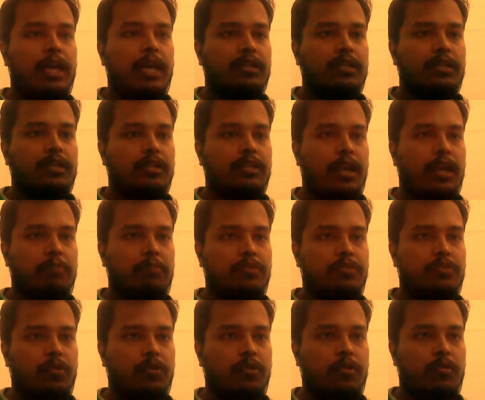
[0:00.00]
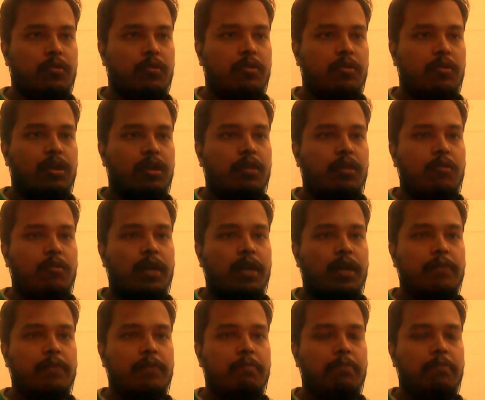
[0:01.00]
Black is trapped. So
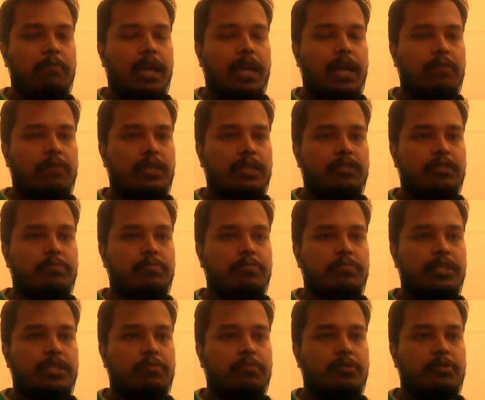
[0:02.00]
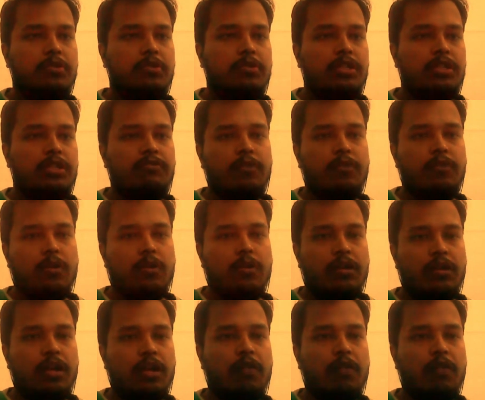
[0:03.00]
Black plays bishop to g4,